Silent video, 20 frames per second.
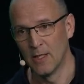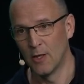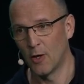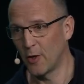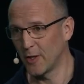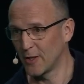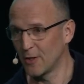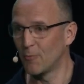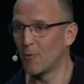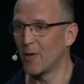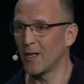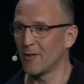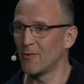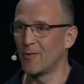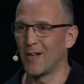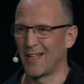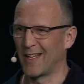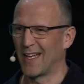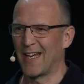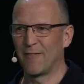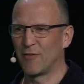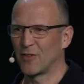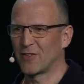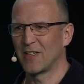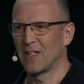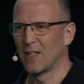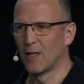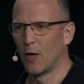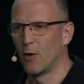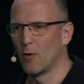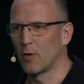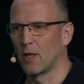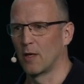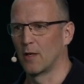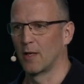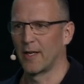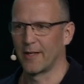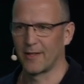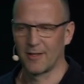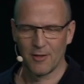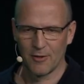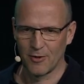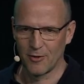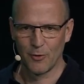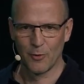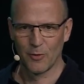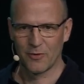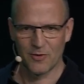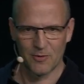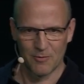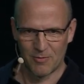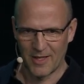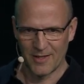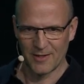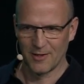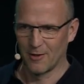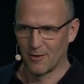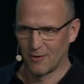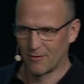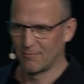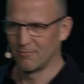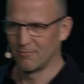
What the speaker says: Or you want to run everything local, like you're used to run your